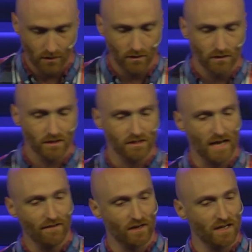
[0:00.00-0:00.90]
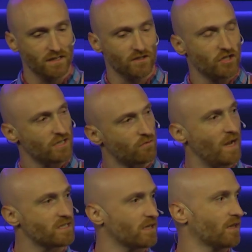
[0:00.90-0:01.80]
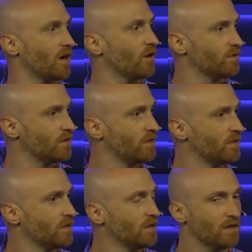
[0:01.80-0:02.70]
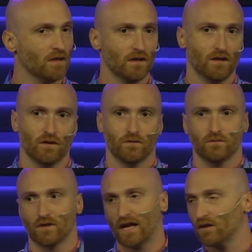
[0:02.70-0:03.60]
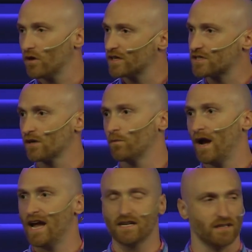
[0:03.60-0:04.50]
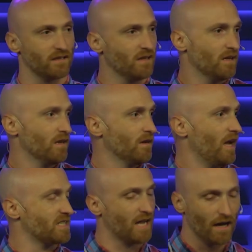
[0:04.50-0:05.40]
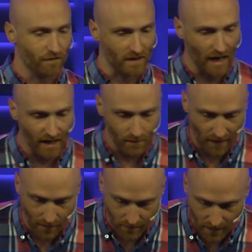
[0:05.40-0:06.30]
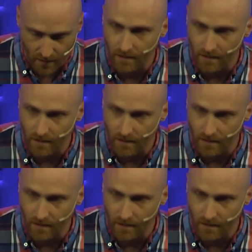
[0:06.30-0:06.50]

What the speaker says: See, David isn't just wrestling, though, with how long he's going to wait and has God forgotten about me.